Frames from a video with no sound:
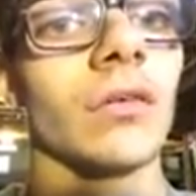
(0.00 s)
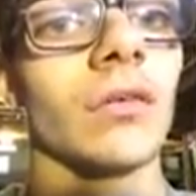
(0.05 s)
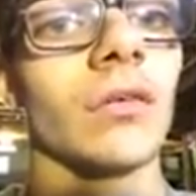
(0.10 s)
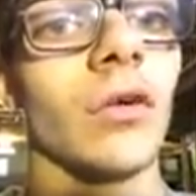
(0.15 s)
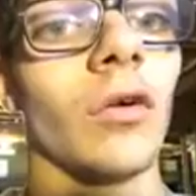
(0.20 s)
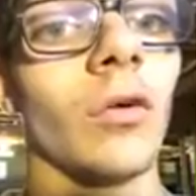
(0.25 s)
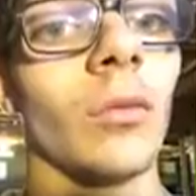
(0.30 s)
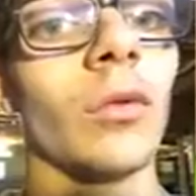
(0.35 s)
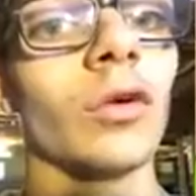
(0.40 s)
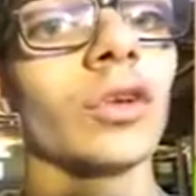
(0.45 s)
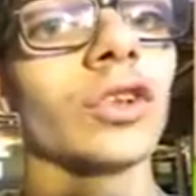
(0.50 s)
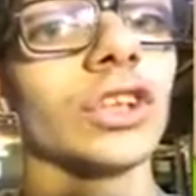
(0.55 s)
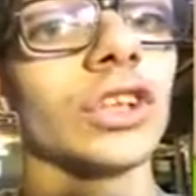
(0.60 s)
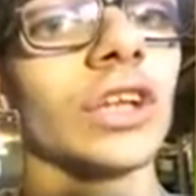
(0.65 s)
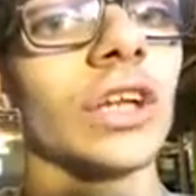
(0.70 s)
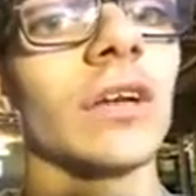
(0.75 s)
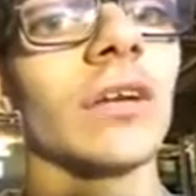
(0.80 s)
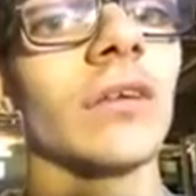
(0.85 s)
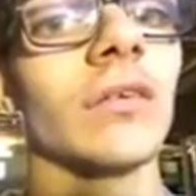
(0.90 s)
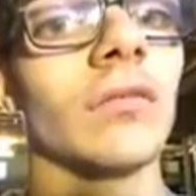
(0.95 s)
almost
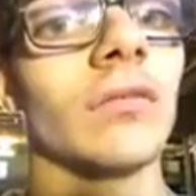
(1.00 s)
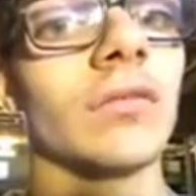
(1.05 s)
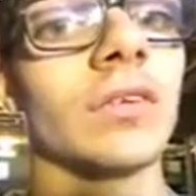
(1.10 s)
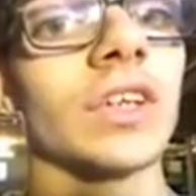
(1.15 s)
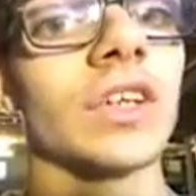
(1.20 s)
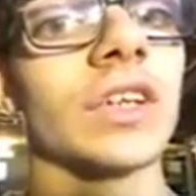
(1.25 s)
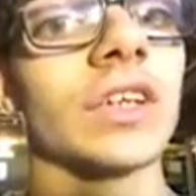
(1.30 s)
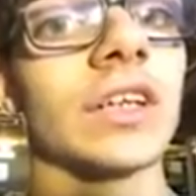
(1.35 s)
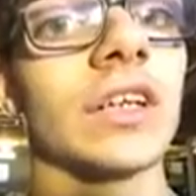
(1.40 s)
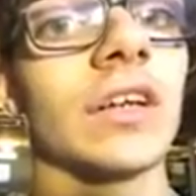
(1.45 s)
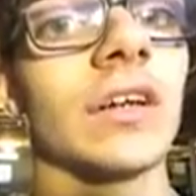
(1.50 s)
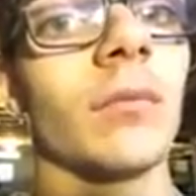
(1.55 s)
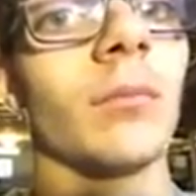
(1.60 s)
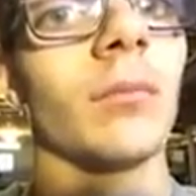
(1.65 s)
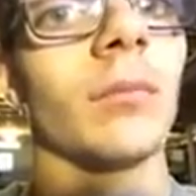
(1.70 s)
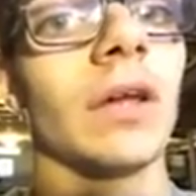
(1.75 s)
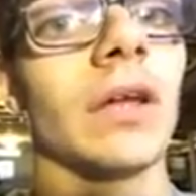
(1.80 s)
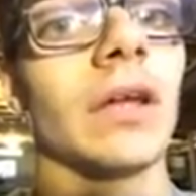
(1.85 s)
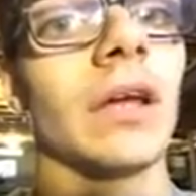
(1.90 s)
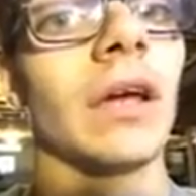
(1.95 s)
did succeed in
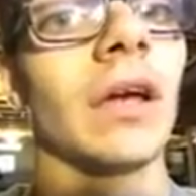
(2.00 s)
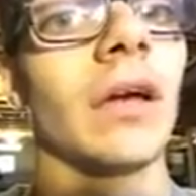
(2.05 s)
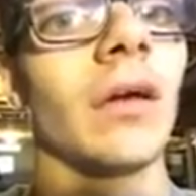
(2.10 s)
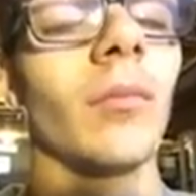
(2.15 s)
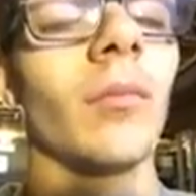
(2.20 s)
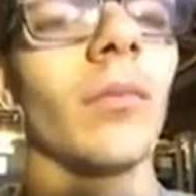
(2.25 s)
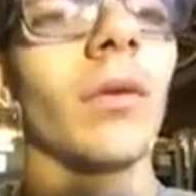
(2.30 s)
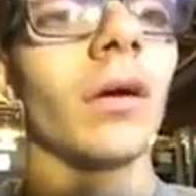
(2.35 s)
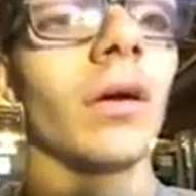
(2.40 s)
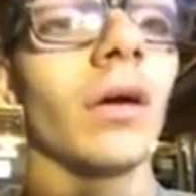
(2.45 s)
beating him